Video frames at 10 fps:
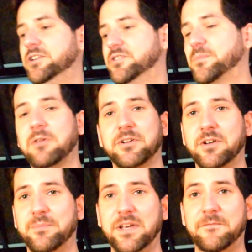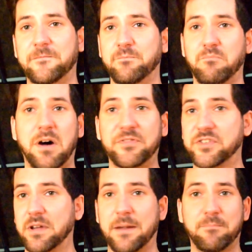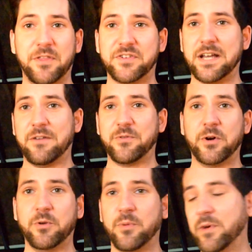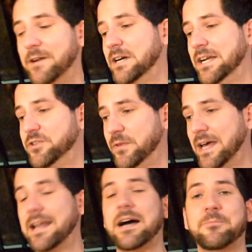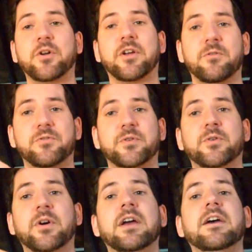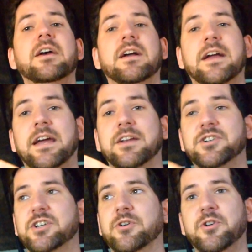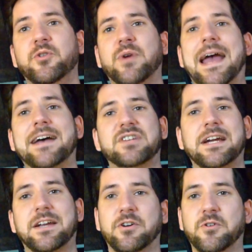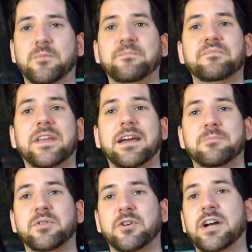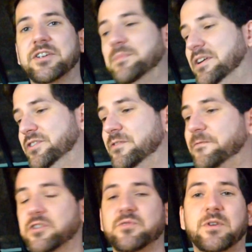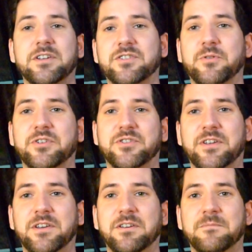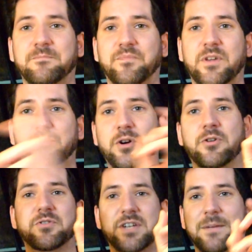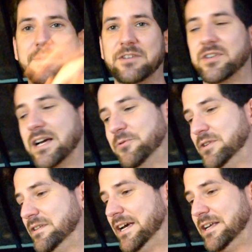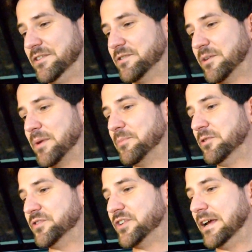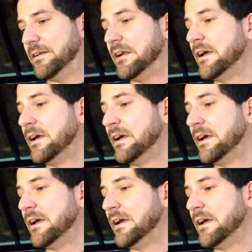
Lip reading: It's probably going to be months and months down the road, but whenever I do that, I'm going to go through and show you as I go and progress, because the first one is always the prototype, as some people have said.